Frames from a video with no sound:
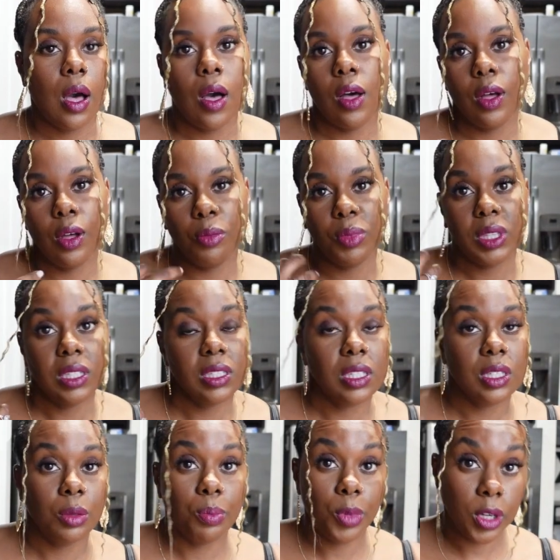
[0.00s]
But this is
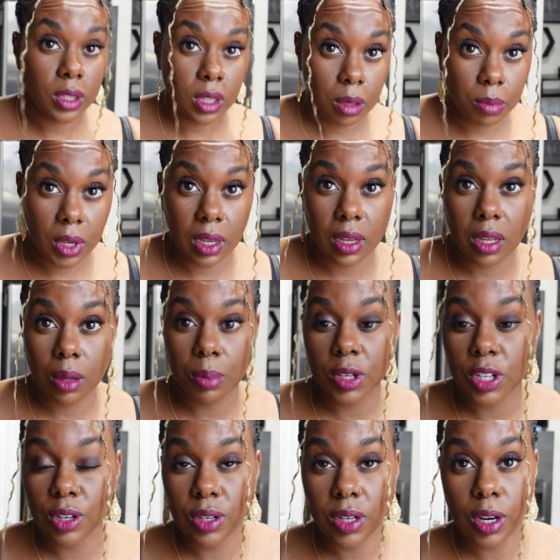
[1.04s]
the birthday makeup. It
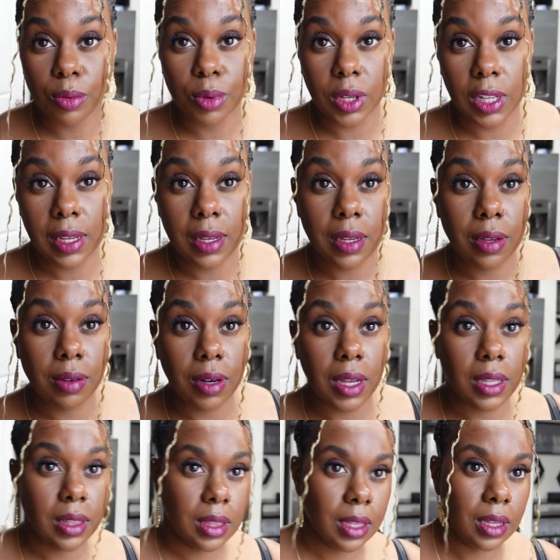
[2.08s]
turned out really cute,
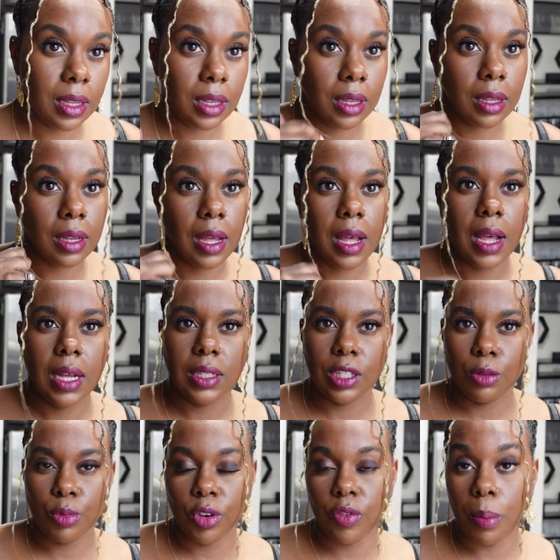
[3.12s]
I think.
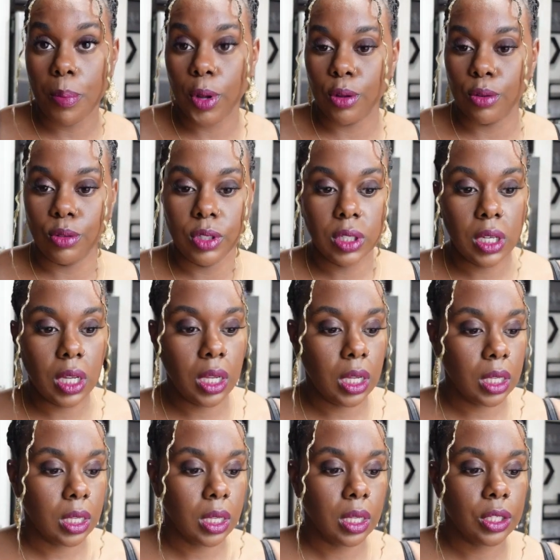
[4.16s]
Did more of a bold look.